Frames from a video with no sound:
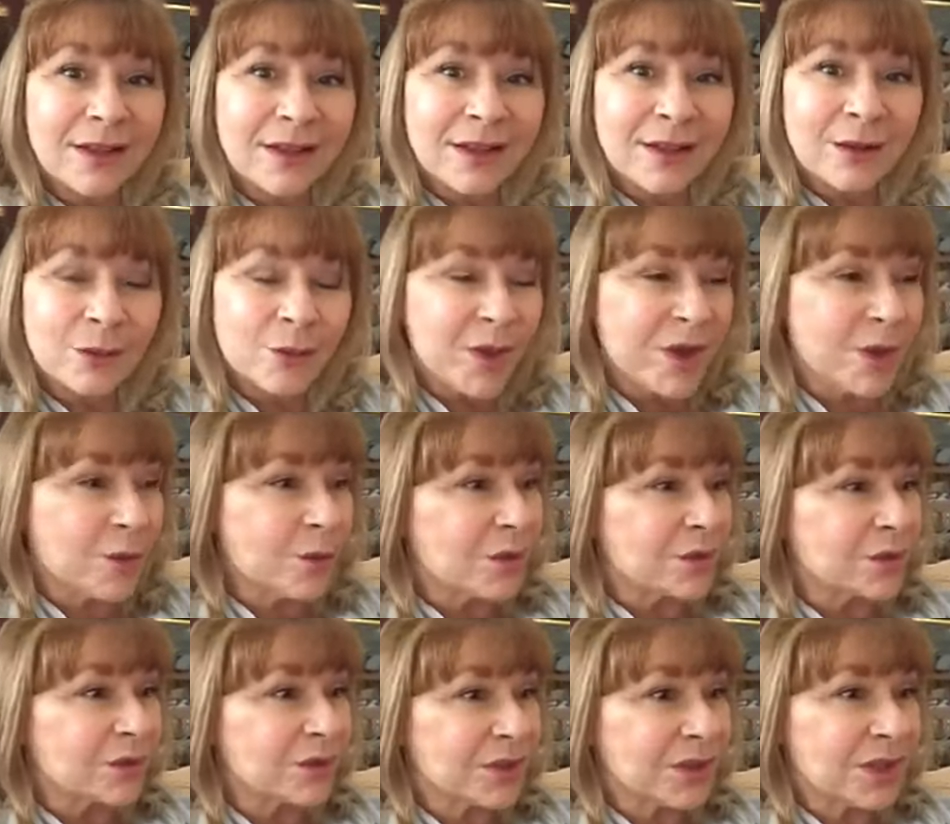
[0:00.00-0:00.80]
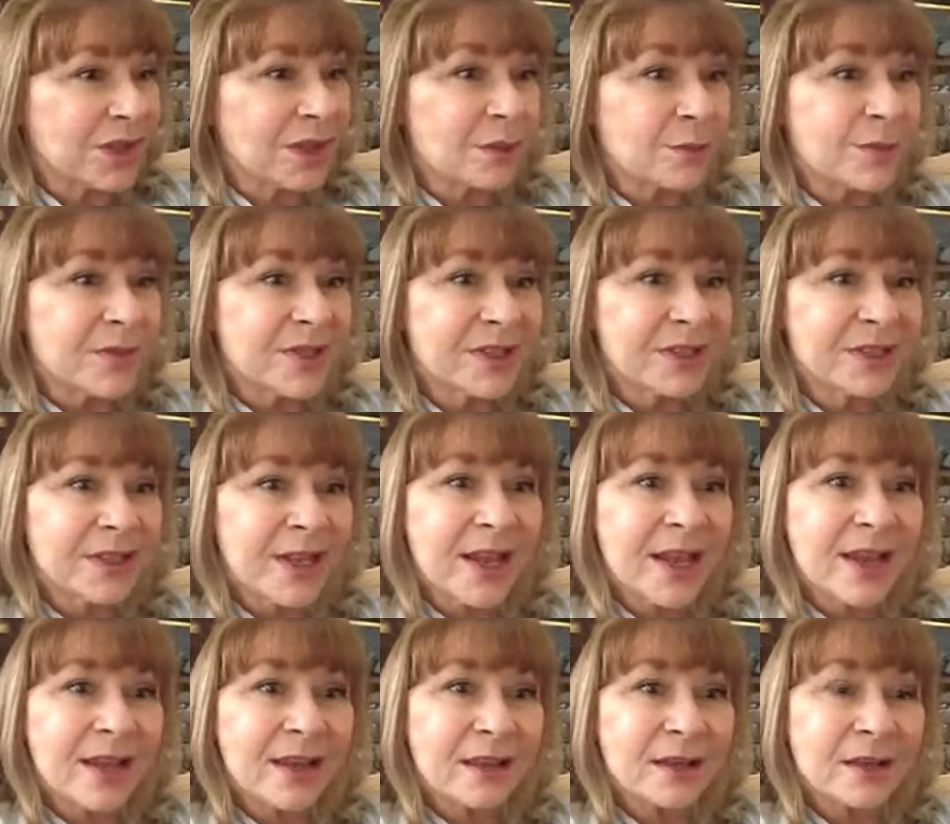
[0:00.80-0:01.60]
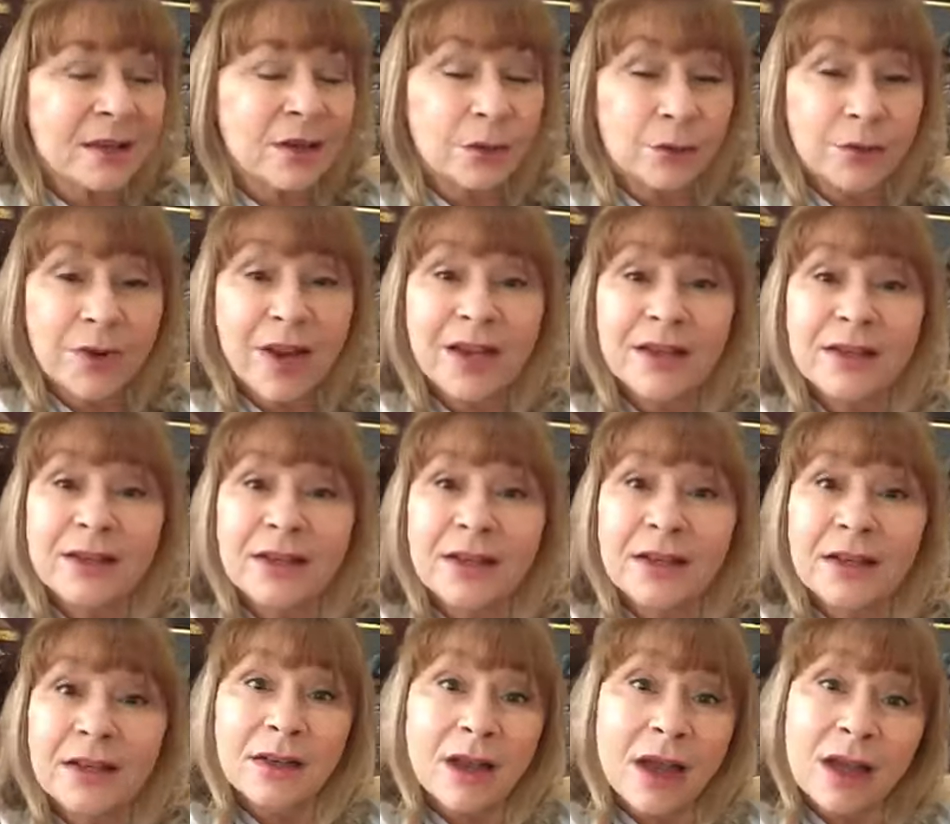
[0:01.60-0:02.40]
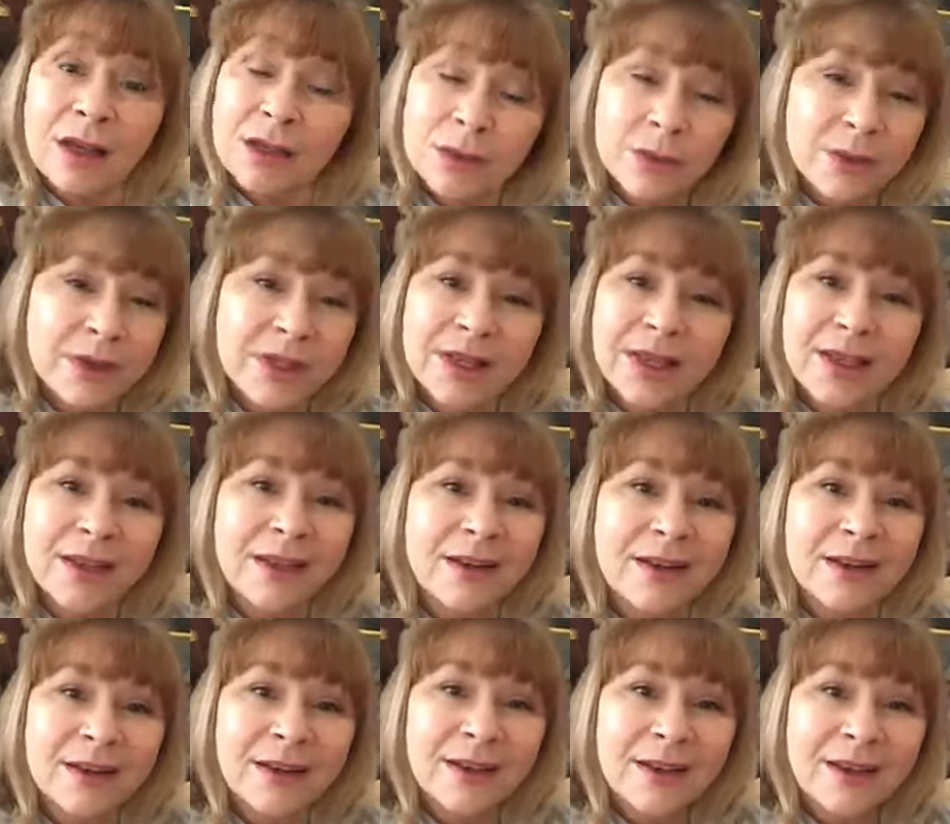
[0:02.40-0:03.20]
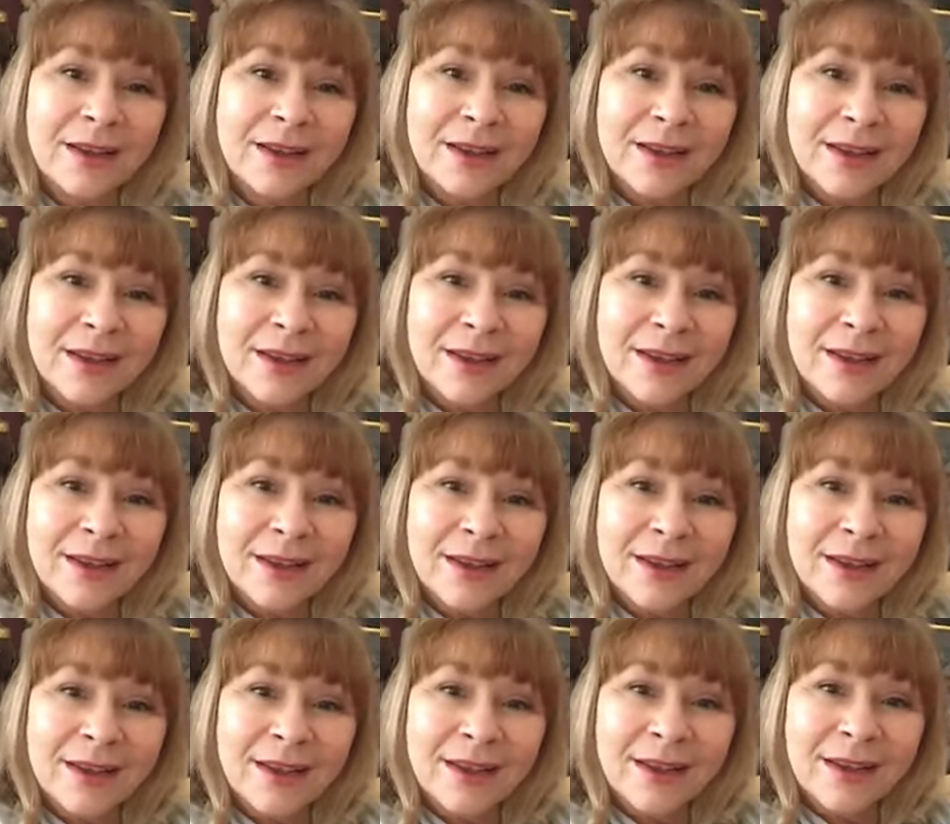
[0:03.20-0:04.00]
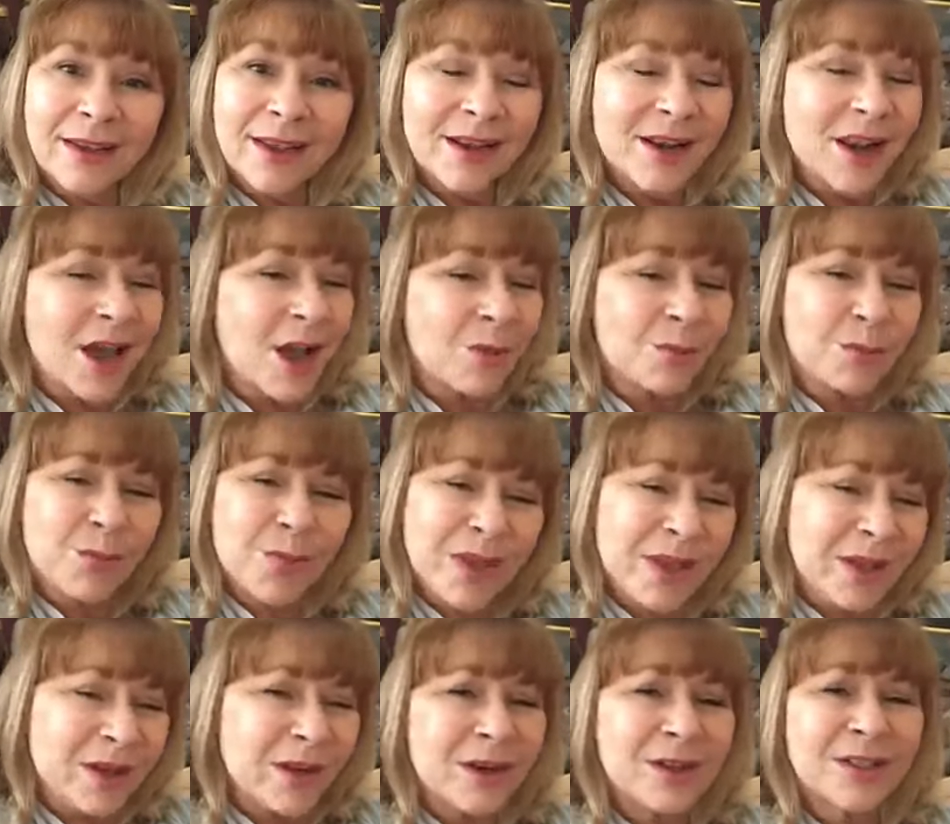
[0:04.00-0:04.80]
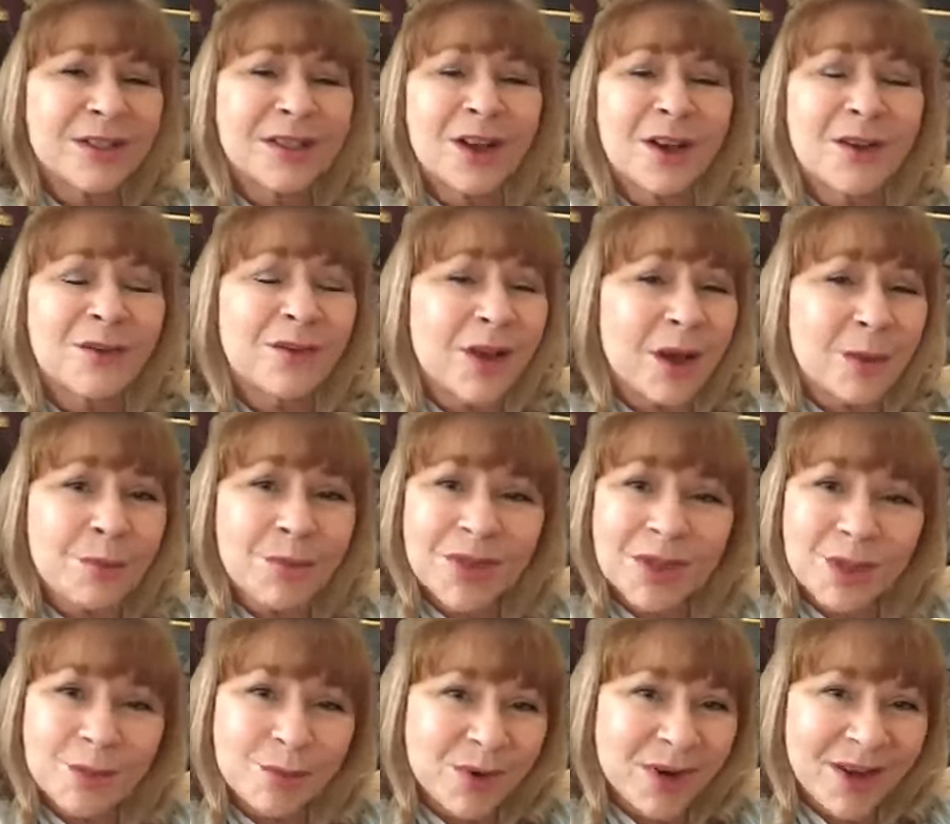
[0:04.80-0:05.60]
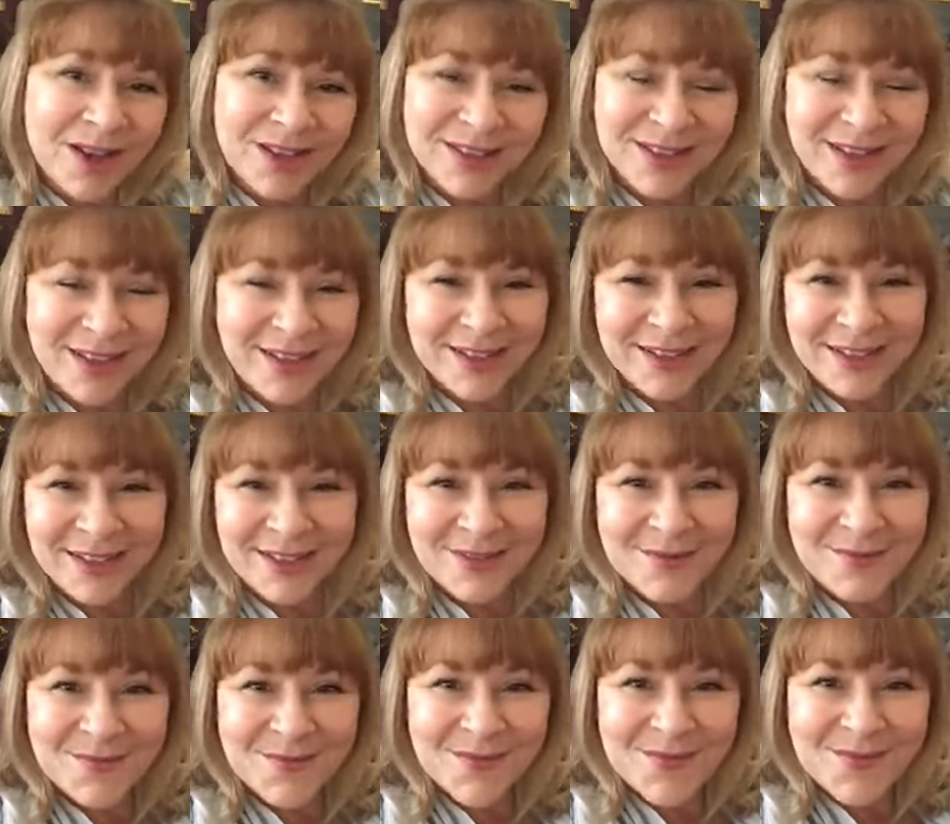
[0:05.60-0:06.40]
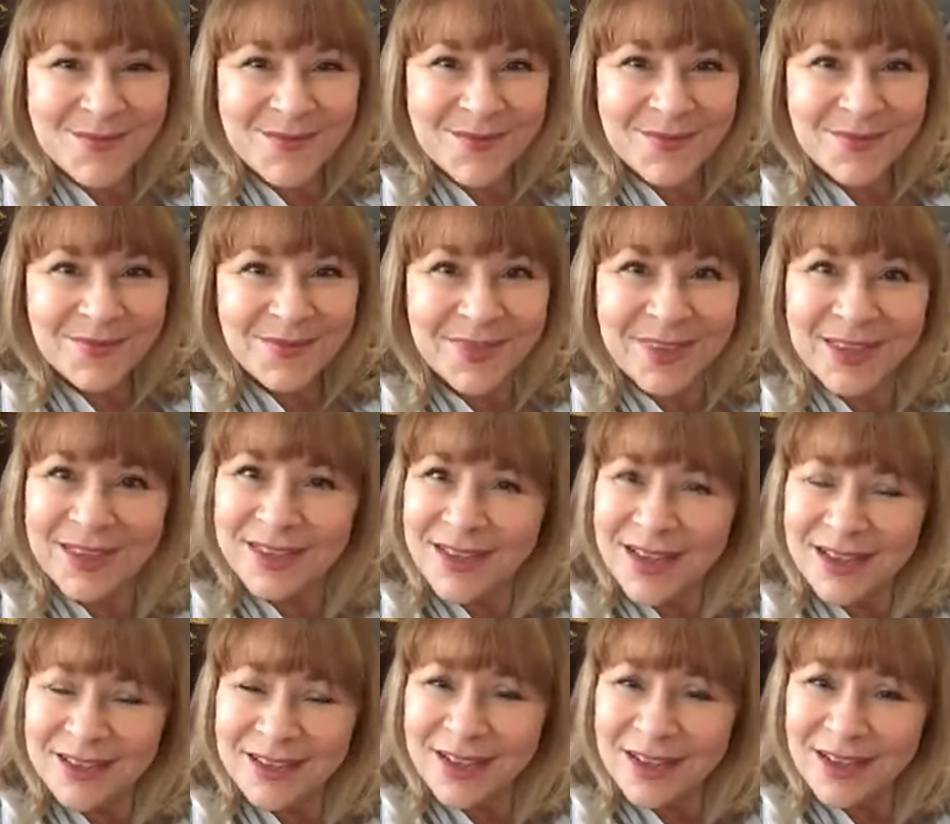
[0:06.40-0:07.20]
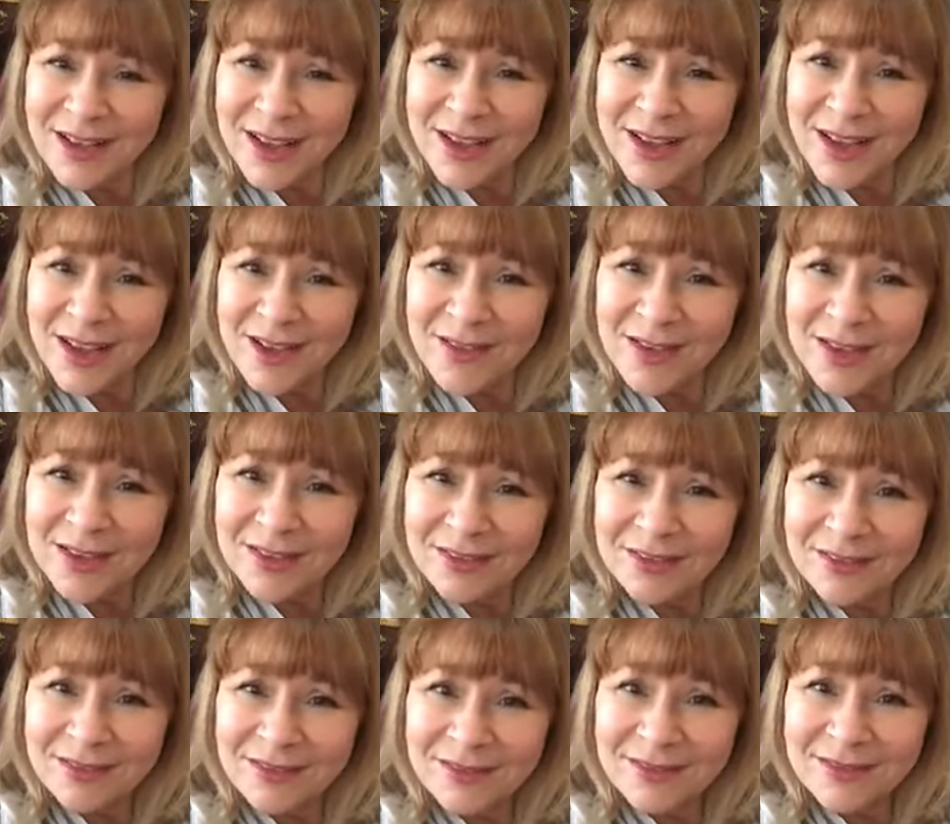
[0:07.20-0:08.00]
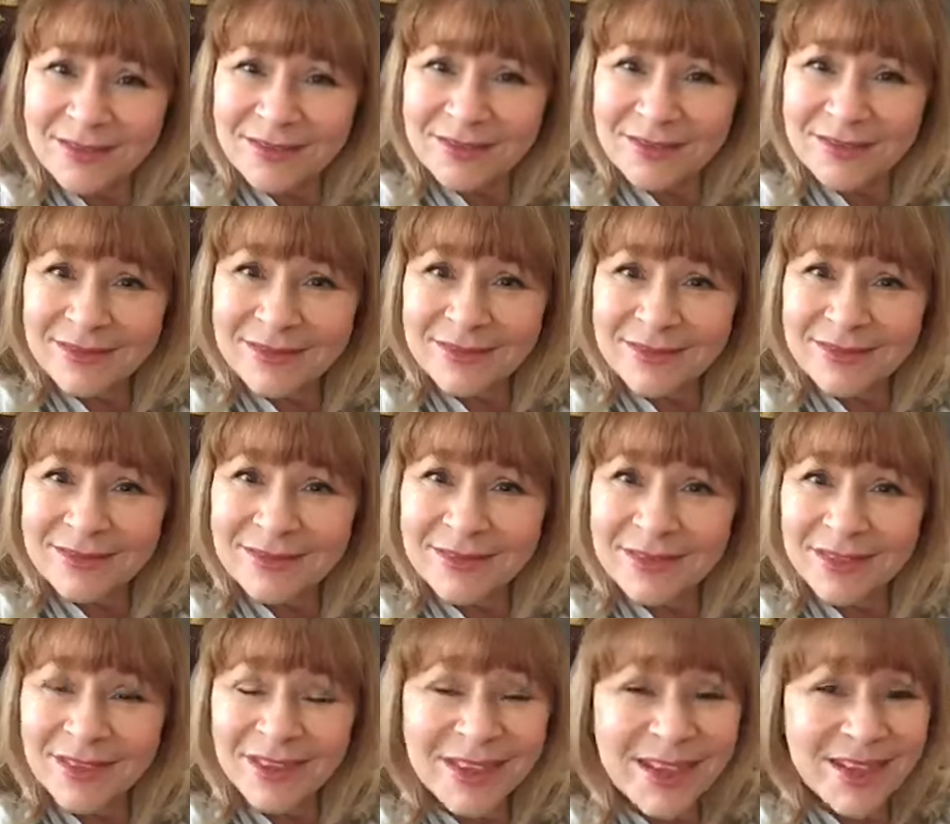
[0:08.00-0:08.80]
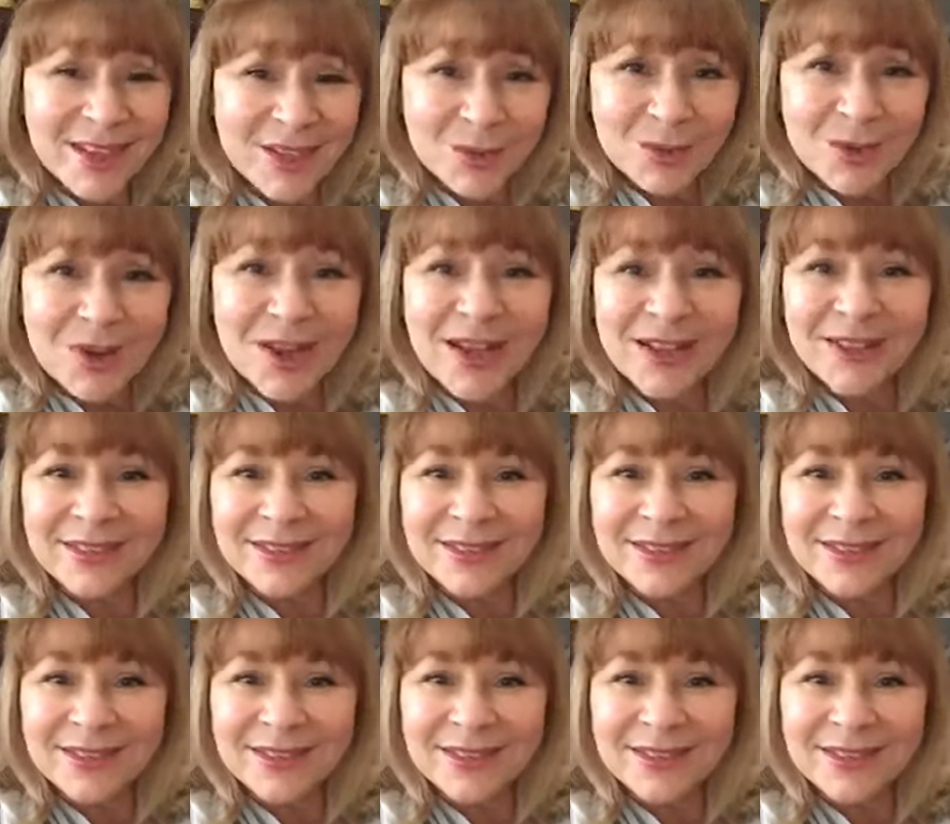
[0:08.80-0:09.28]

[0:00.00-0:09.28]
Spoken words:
We will see a mistake, correct it, and do it again, and not beat ourselves up in the process. Didn't that sound like heaven? Well, guess what?